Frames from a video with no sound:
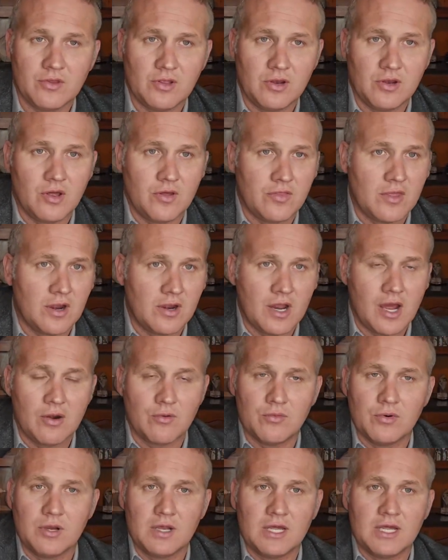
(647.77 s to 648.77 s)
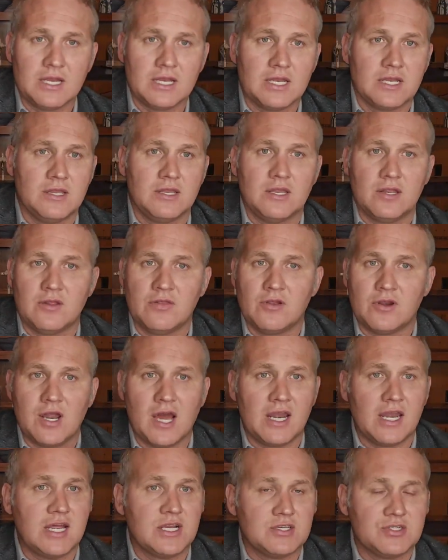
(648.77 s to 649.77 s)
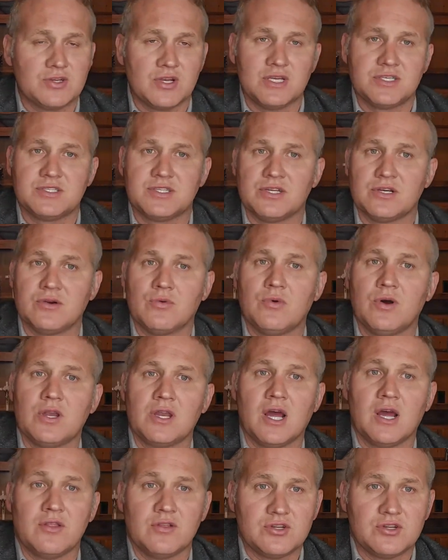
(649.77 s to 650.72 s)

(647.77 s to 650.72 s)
They're not interested or whatnot.